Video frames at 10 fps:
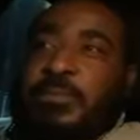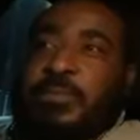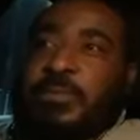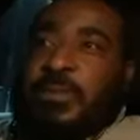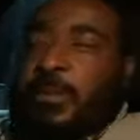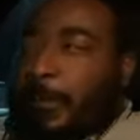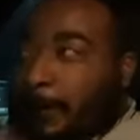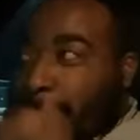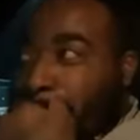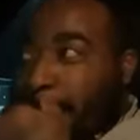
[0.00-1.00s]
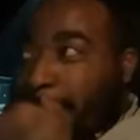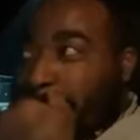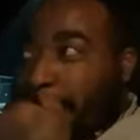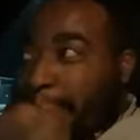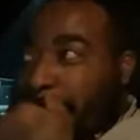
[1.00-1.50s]

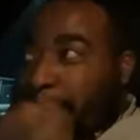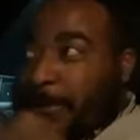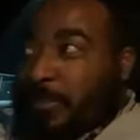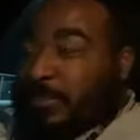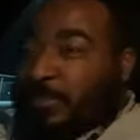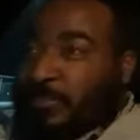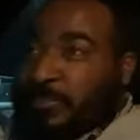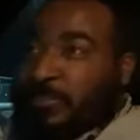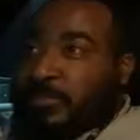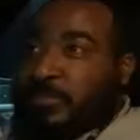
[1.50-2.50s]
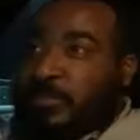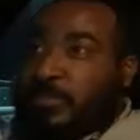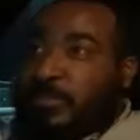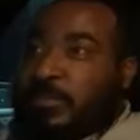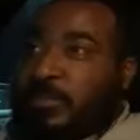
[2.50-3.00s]

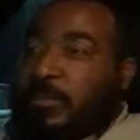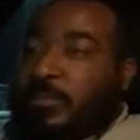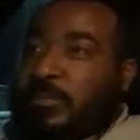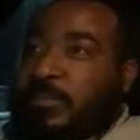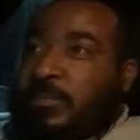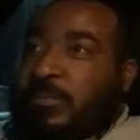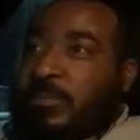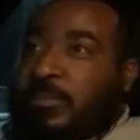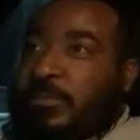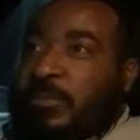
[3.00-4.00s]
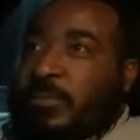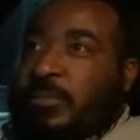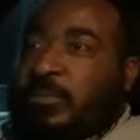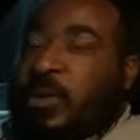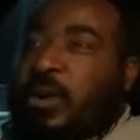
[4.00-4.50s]

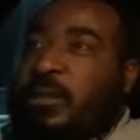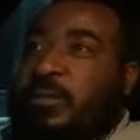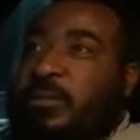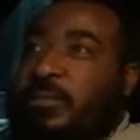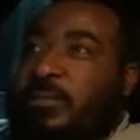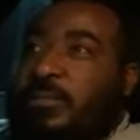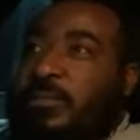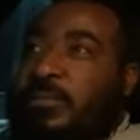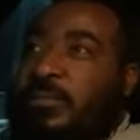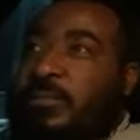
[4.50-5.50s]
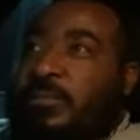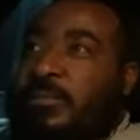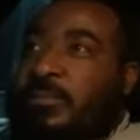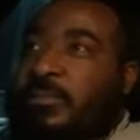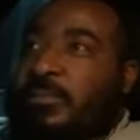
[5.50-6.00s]

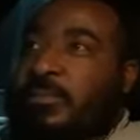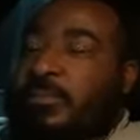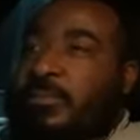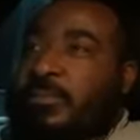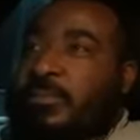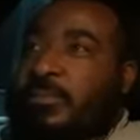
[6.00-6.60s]
[no speech]